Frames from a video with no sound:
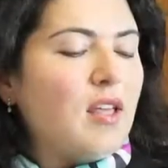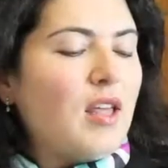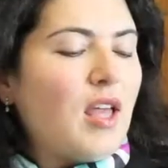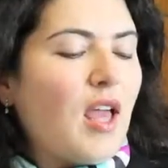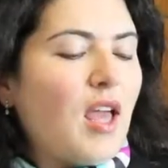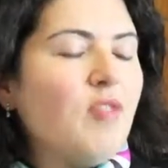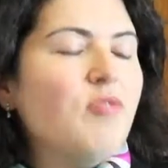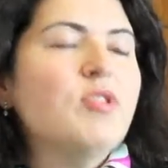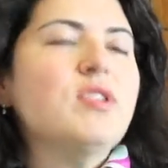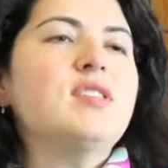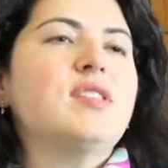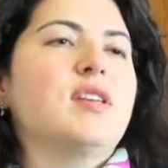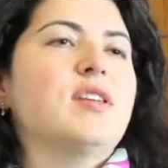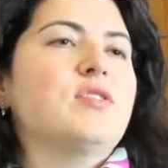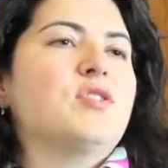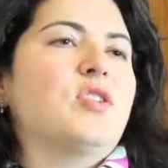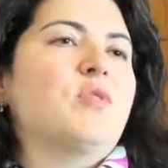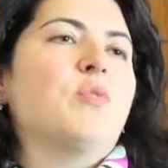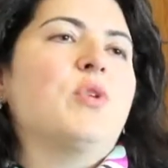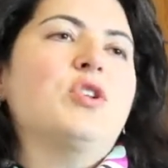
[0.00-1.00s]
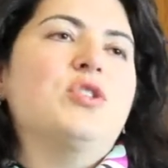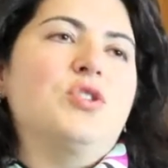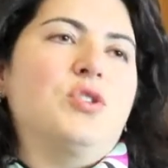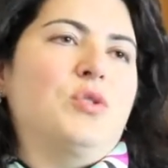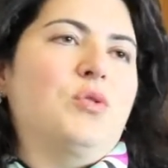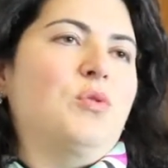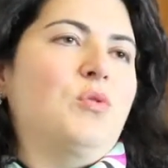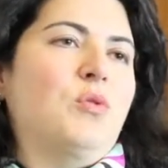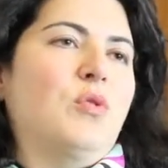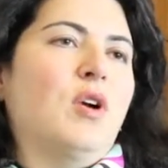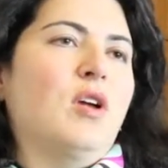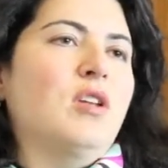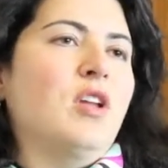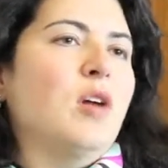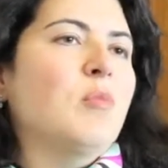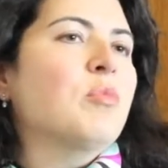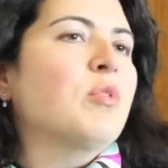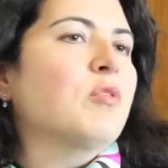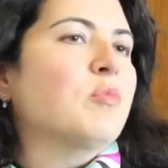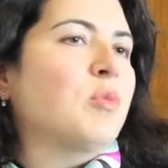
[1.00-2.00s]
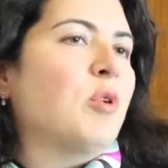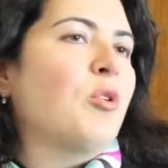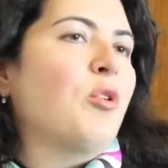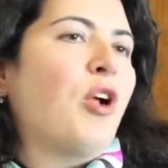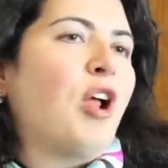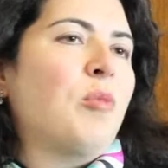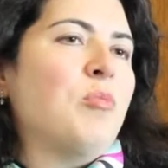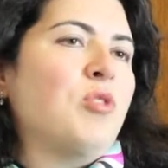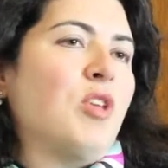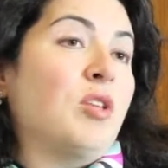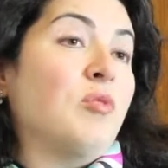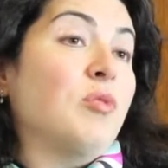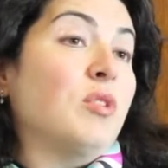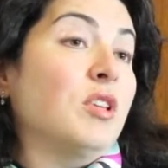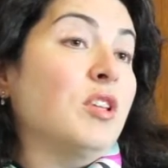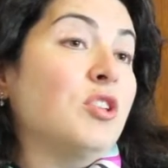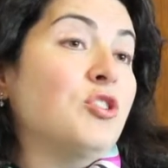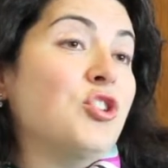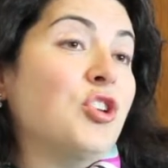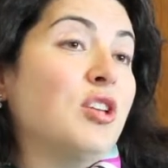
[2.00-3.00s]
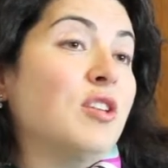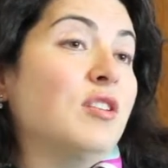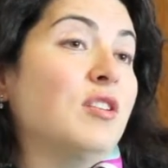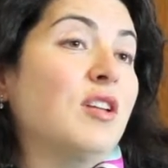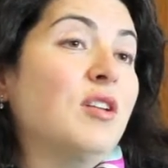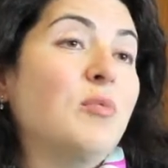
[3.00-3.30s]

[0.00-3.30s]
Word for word: Every season we do a number of programs on religion.